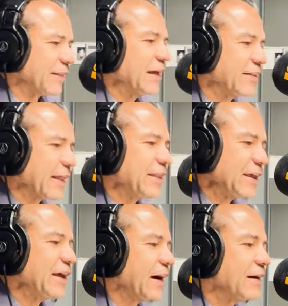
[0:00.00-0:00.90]
they they the
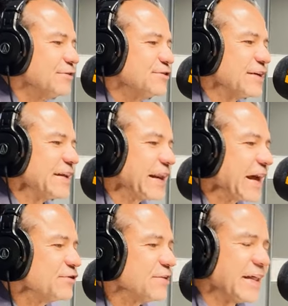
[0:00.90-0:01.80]
young
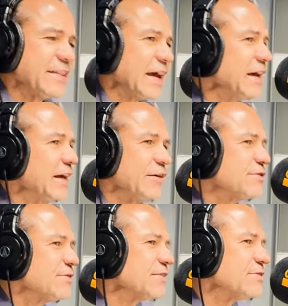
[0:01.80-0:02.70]
generation, and they give
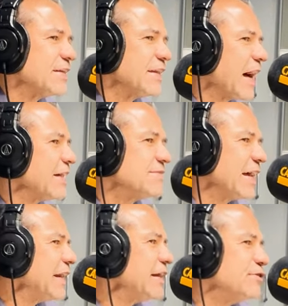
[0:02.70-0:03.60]
such a nice
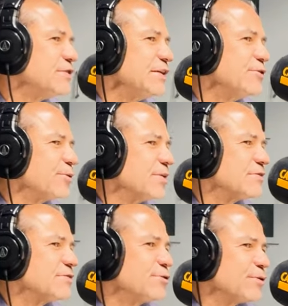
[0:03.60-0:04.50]
energy to
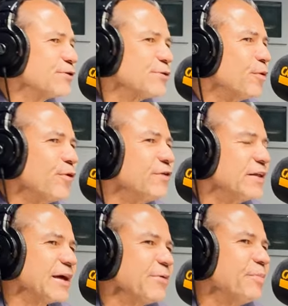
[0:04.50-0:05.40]
this to this movie.
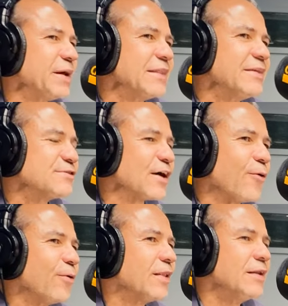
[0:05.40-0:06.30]
They bring this
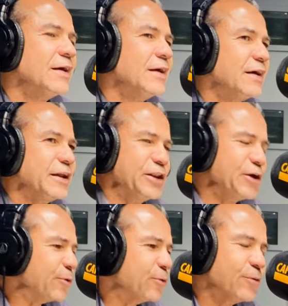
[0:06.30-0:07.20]
whole
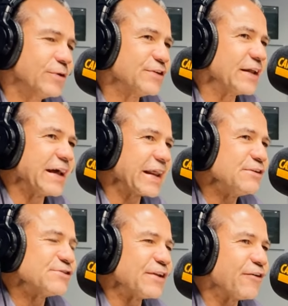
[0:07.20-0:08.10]
new
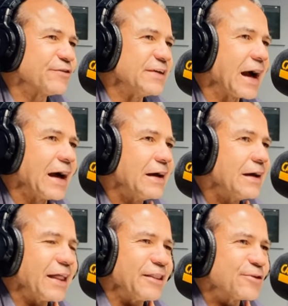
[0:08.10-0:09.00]
generation of
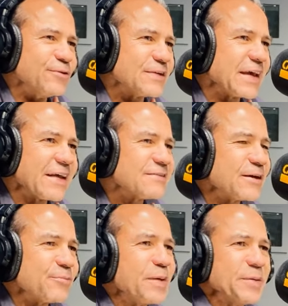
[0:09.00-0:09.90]
young,
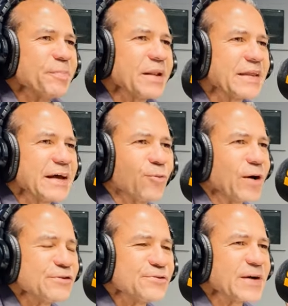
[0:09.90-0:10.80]
enthusiastic people that
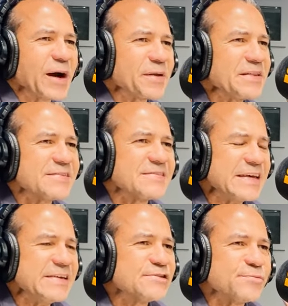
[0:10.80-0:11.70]
wants to come and
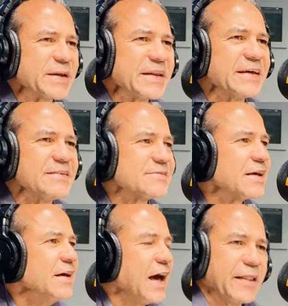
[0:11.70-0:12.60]
see spinners,
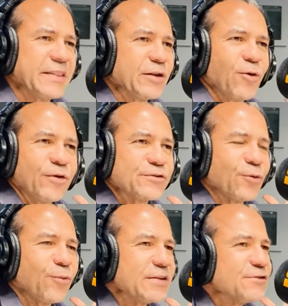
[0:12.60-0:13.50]
and that
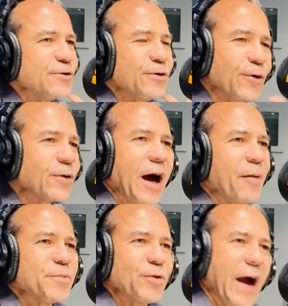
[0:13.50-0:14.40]
also wants to look
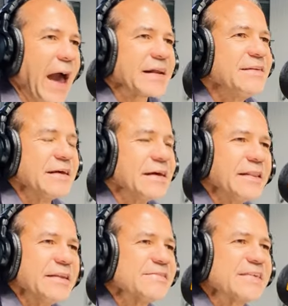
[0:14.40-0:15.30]
up to acting
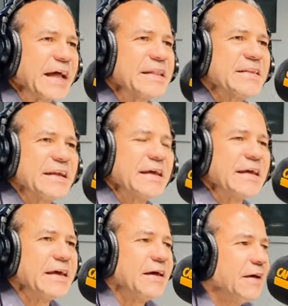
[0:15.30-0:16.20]
in this
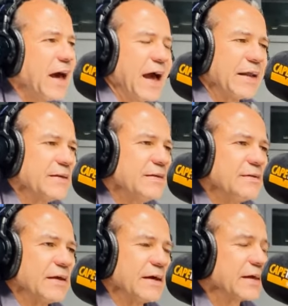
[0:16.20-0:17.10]
country.
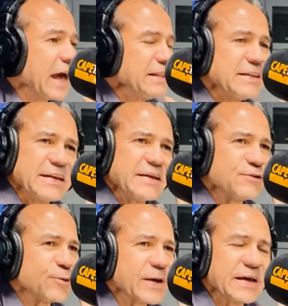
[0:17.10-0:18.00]
And uh, Cantona
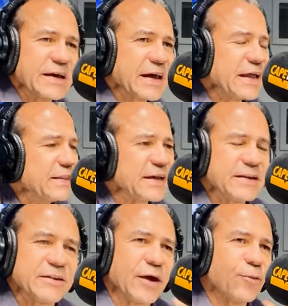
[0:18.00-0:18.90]
is doing great. They
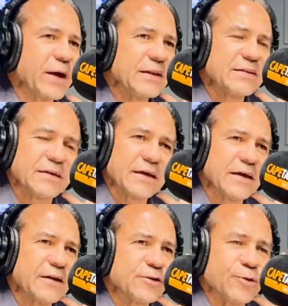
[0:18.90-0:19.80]
they went
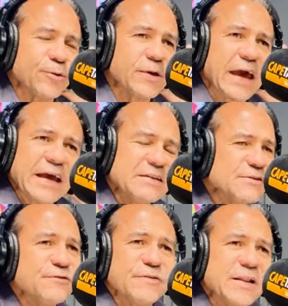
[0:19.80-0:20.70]
uh, to
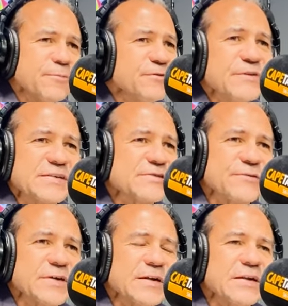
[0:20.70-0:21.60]
Cannes Film
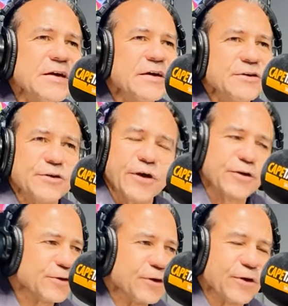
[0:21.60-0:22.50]
Festival, you know,
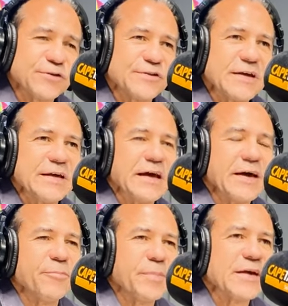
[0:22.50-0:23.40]
to go see
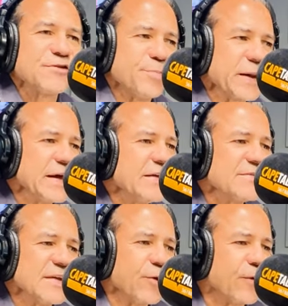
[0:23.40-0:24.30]
um,
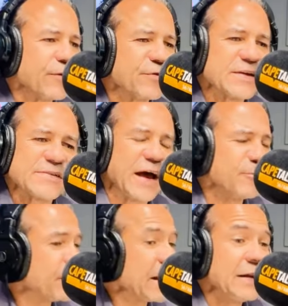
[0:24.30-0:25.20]
Spinners and all of this.
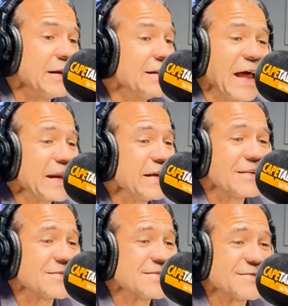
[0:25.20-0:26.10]
And Brandon
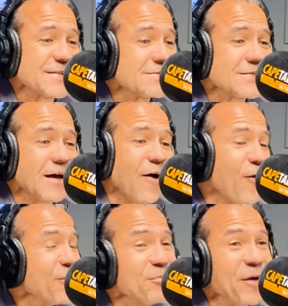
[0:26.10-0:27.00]
Daniels is just a
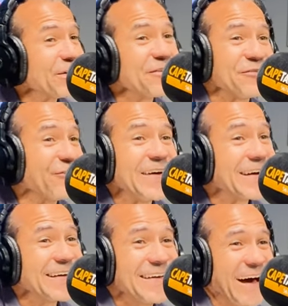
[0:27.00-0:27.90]
whole body of
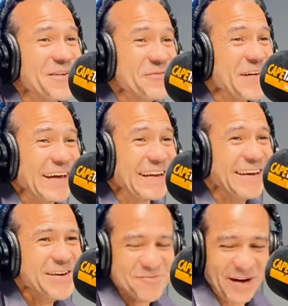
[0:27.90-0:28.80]
work. I mean,
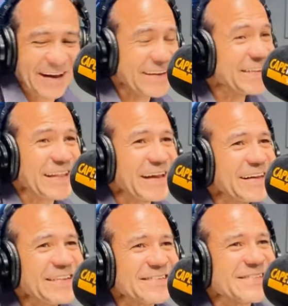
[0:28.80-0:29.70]
Brandon
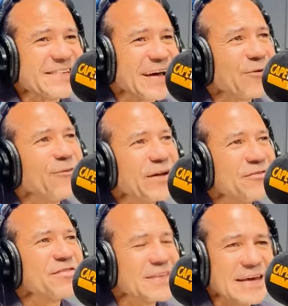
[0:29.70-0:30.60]
Daniels is like one
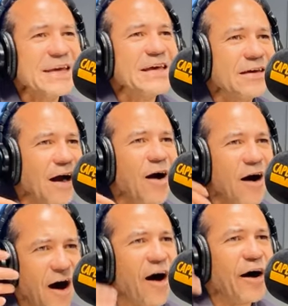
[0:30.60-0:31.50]
of the
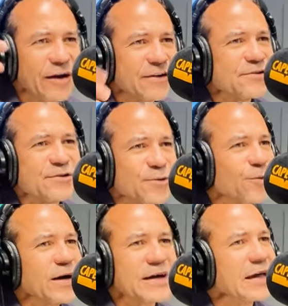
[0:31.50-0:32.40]
hardest
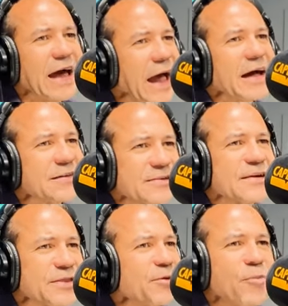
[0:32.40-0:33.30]
working actors
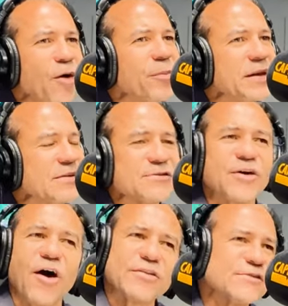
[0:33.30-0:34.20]
at the moment. He's
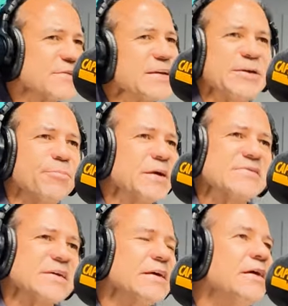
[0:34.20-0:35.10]
constantly
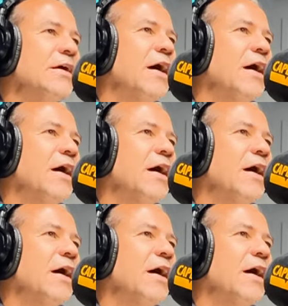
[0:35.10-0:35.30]
busy.